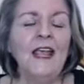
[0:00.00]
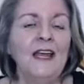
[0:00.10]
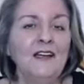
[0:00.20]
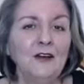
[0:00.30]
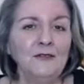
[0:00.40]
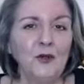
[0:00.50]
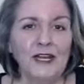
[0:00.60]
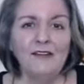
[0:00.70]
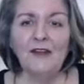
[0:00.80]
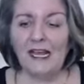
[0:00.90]
Now, if you
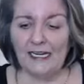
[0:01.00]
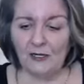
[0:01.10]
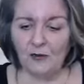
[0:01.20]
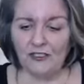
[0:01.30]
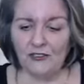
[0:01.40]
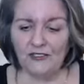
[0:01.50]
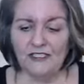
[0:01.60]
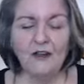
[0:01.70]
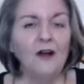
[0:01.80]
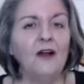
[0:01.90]
have any questions
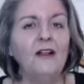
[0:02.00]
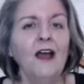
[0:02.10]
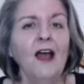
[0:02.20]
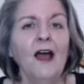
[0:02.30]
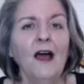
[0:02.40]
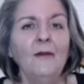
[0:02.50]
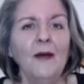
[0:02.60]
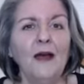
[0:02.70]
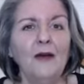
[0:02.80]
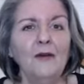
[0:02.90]
at all
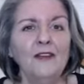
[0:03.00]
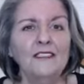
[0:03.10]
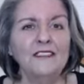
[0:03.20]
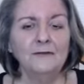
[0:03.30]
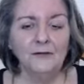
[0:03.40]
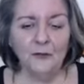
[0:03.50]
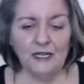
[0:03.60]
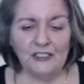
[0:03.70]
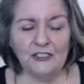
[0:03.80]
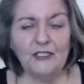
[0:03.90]
about this
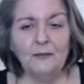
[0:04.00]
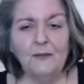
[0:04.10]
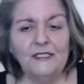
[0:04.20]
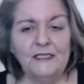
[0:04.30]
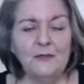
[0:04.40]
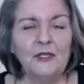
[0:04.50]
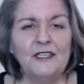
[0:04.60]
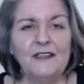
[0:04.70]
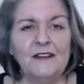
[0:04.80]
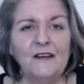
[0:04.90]
information, please put
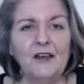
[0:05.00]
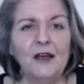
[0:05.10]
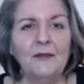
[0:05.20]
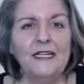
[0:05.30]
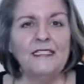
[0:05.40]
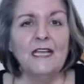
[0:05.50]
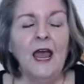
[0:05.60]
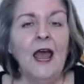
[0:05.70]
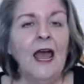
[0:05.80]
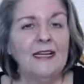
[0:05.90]
it in the comments.
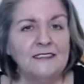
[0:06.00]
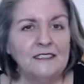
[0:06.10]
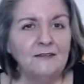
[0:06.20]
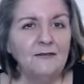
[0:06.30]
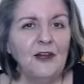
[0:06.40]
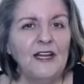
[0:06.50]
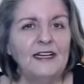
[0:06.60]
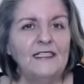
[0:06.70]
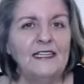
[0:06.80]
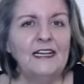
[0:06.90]
I did
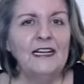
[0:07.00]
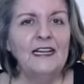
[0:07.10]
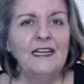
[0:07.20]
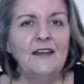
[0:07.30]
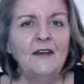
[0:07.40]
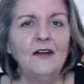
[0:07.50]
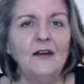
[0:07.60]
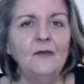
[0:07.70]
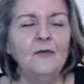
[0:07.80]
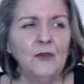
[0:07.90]
find a
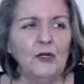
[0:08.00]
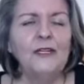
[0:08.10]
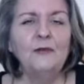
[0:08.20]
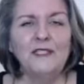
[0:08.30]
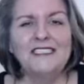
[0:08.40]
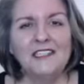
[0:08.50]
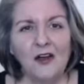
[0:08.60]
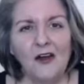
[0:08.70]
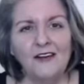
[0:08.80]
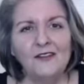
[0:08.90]
fairly recent
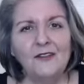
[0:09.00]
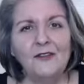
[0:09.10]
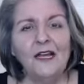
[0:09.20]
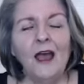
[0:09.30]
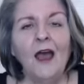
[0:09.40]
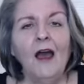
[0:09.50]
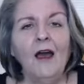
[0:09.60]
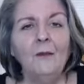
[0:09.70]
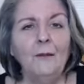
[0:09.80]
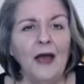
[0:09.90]
article
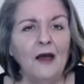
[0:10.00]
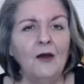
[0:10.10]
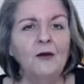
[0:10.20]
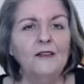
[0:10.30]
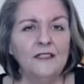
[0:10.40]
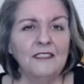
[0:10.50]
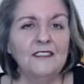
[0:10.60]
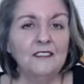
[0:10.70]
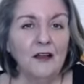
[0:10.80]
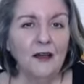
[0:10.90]
about
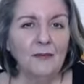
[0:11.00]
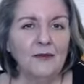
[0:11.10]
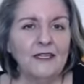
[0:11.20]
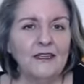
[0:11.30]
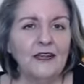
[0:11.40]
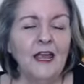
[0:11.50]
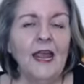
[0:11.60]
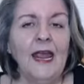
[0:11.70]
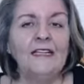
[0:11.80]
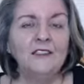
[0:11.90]
this topic,
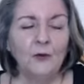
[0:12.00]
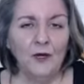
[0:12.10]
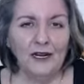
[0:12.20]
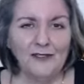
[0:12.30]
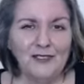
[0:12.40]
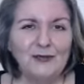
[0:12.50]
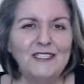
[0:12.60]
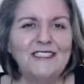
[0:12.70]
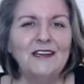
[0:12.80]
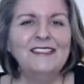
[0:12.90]
and so what I'll do
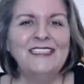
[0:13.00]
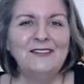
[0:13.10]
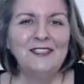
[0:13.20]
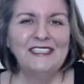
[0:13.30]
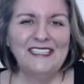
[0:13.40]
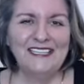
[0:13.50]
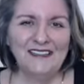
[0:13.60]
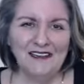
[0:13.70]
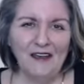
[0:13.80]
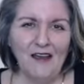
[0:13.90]
is I'll leave a link in
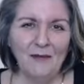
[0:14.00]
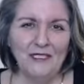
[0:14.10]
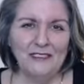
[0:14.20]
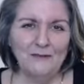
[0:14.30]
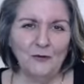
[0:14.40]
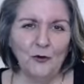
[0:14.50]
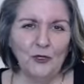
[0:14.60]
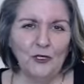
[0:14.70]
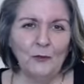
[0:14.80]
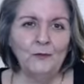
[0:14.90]
the comments for
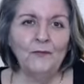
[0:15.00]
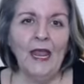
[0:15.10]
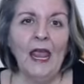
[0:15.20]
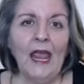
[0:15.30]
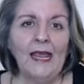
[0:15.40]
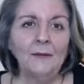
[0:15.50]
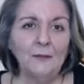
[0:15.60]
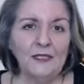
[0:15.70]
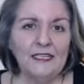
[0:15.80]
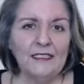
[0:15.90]
you. And
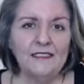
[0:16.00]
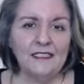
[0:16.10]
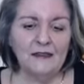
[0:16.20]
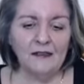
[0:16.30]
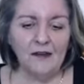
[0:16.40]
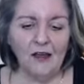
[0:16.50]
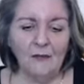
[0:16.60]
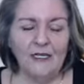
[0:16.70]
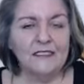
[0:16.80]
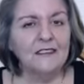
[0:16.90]
please, in the
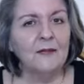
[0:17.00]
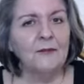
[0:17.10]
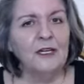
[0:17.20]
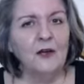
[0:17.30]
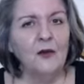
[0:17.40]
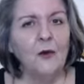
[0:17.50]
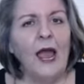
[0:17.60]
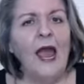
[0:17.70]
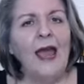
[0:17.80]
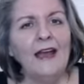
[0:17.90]
comments, let me know,
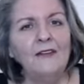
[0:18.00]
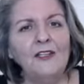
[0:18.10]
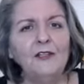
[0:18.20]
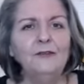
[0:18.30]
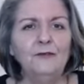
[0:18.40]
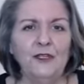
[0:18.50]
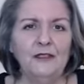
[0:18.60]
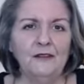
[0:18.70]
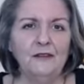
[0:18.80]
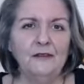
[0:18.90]
how do you
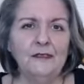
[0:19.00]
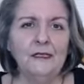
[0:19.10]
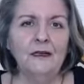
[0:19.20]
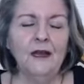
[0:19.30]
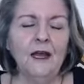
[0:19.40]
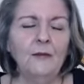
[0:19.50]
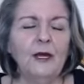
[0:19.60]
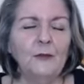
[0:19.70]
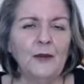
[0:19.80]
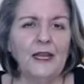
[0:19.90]
feel
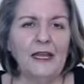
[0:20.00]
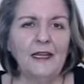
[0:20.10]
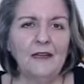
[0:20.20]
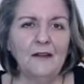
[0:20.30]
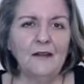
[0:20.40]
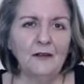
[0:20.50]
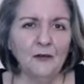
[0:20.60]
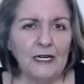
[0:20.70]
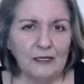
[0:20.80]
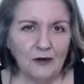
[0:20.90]
about paying
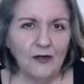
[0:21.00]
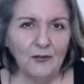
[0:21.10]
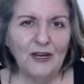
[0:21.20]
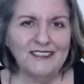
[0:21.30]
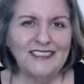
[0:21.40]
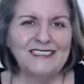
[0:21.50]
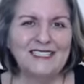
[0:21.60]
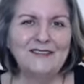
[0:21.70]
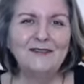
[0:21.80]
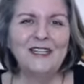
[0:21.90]
credit card
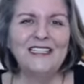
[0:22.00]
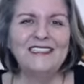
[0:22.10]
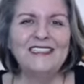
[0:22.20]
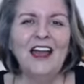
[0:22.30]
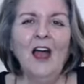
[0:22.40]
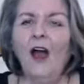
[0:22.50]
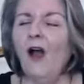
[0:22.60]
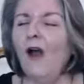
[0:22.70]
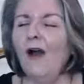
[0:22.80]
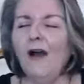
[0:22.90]
processing fees?
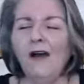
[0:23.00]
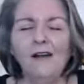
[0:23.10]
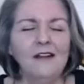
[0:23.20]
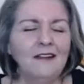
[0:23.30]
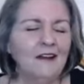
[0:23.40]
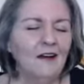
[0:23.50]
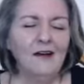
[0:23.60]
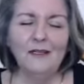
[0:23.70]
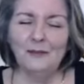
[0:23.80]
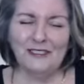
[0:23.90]
All
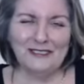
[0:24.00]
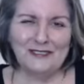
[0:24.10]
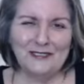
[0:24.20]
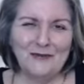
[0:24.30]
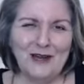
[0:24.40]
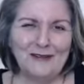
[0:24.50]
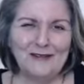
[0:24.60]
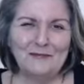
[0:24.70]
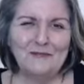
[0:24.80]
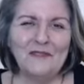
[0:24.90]
opinions are
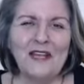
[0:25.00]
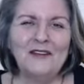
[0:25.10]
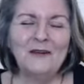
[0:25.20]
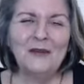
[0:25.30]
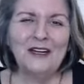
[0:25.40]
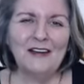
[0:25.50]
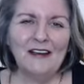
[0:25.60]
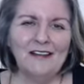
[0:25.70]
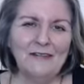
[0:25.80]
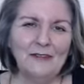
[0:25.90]
welcome, no matter
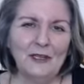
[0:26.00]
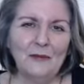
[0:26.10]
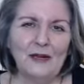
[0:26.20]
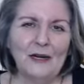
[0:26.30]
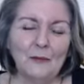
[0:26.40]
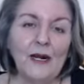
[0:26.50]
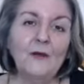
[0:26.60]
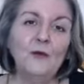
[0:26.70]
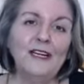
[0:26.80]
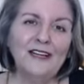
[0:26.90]
how you feel about it, but I
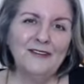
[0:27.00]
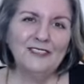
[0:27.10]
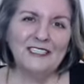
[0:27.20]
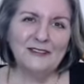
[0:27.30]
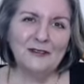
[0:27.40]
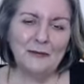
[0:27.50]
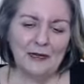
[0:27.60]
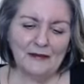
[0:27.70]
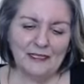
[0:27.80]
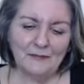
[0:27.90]
would love to hear
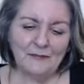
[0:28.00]
about it.